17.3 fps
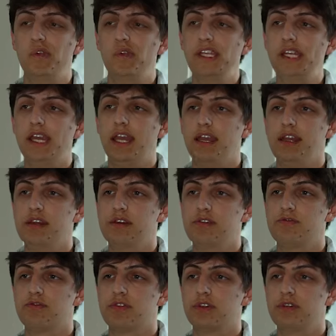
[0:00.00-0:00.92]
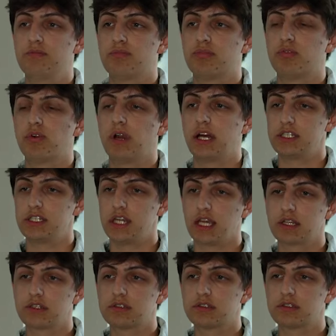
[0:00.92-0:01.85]
We have a
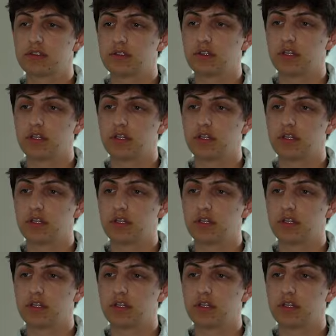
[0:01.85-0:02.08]
project.